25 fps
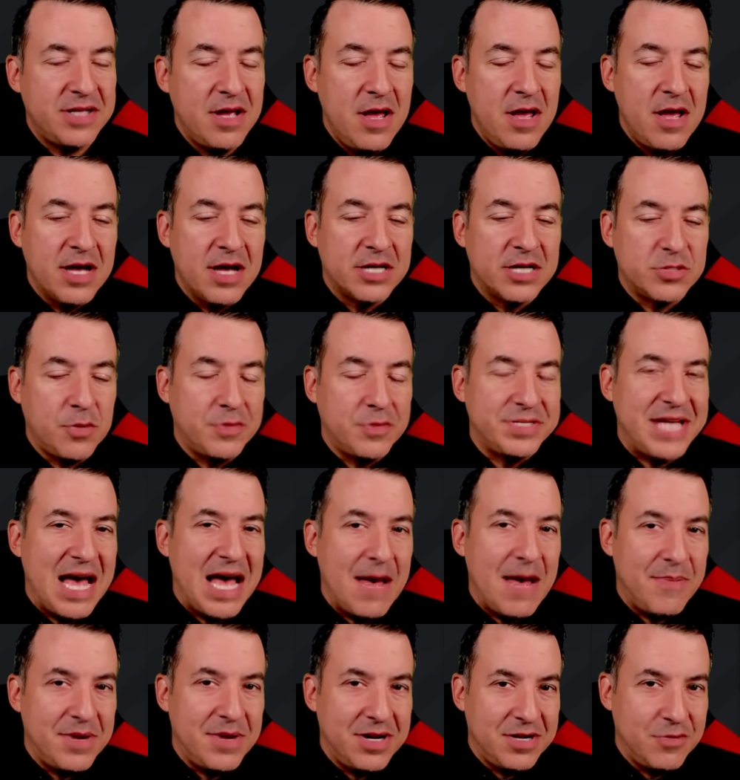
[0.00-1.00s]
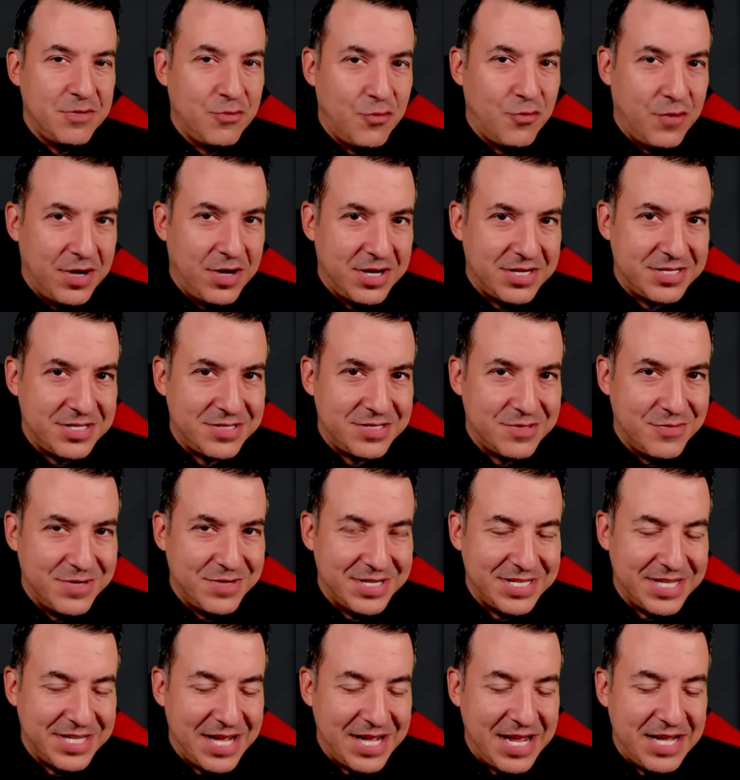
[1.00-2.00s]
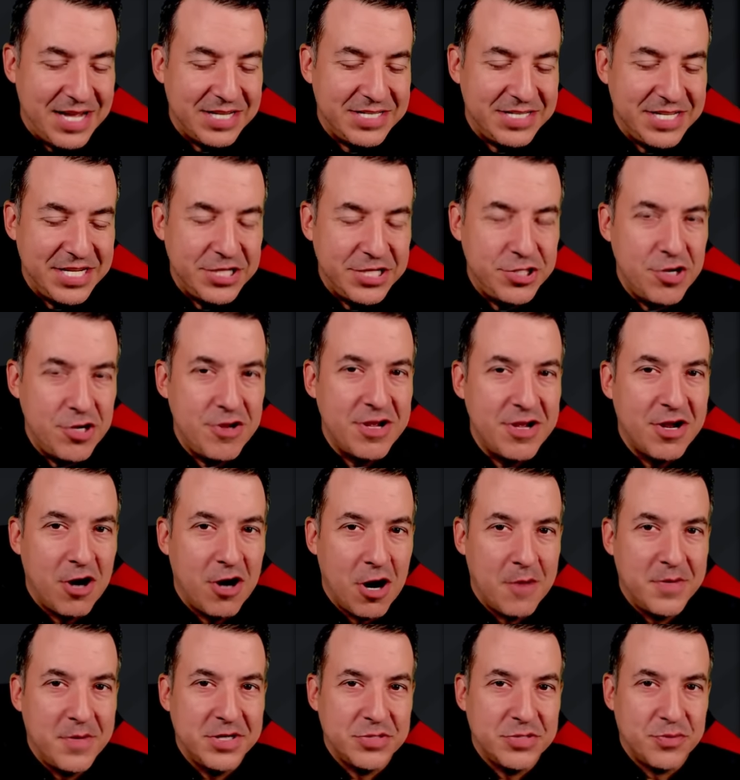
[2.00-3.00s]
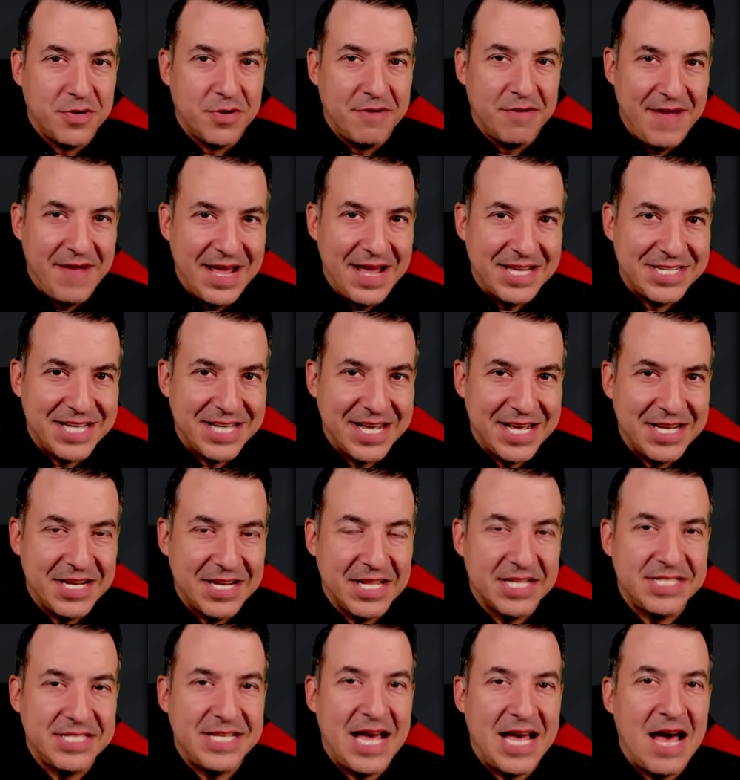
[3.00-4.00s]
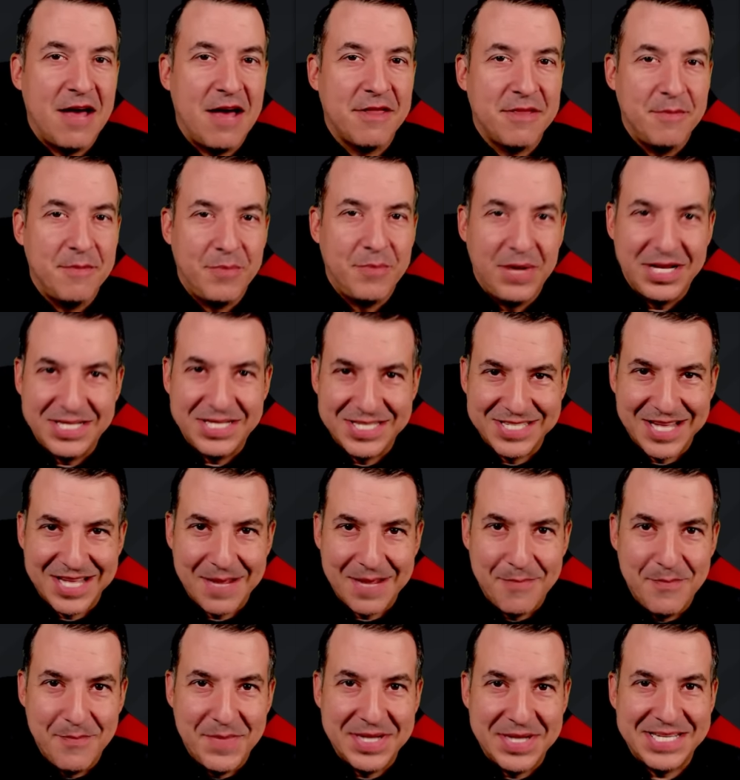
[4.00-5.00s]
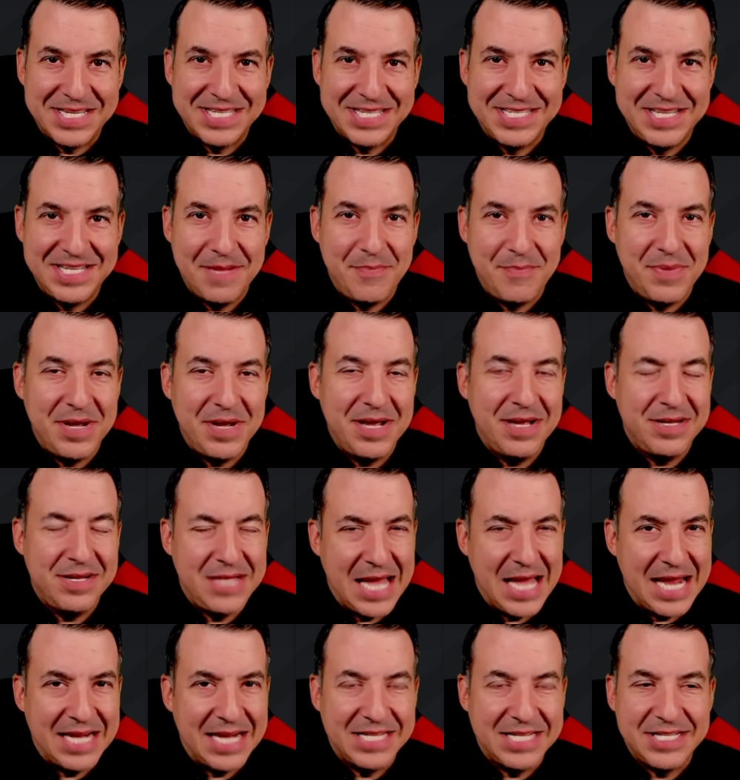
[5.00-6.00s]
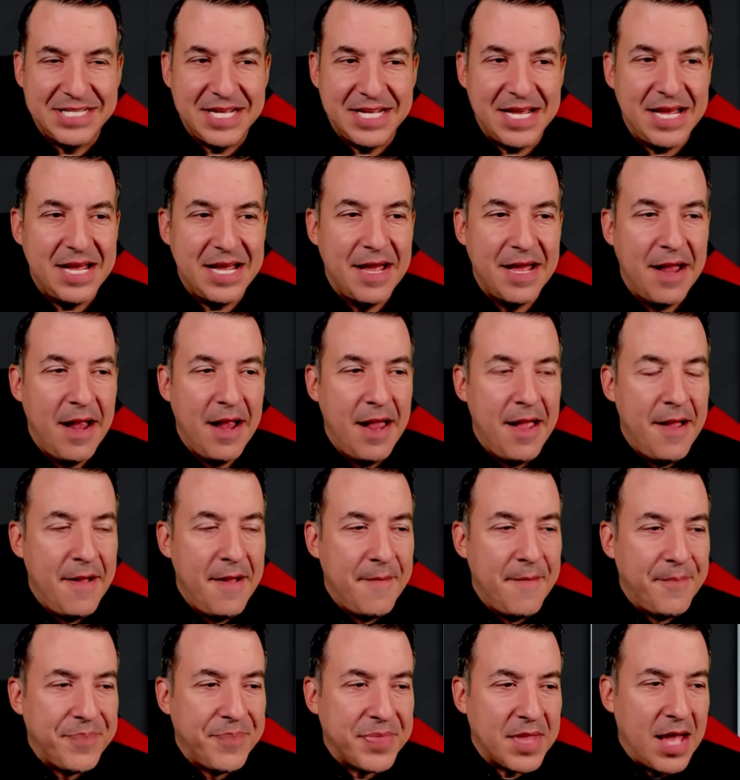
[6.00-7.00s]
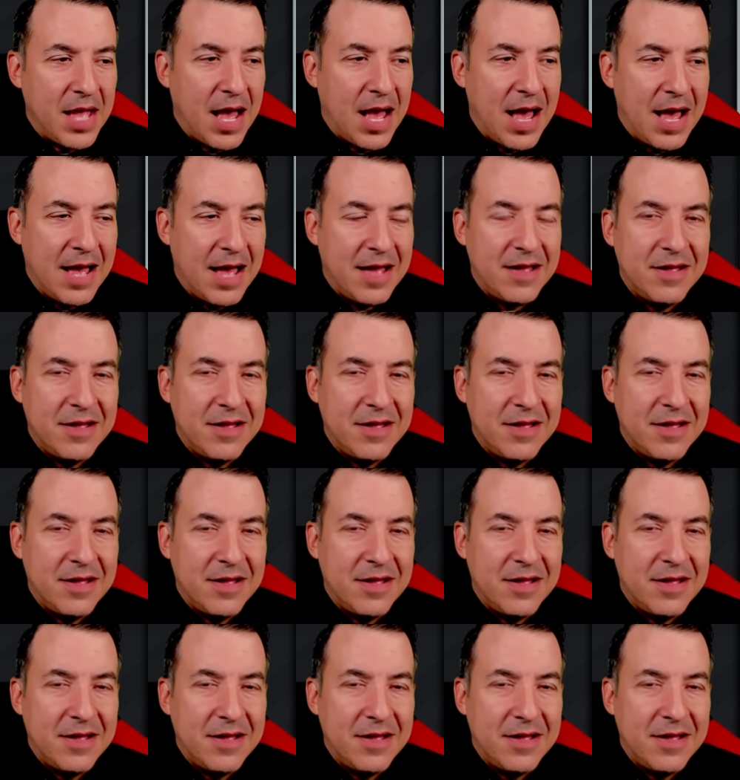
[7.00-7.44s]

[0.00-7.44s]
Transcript: Because what was happening was was as these Union armies were advancing into the South in places like Mississippi, Tennessee, uh,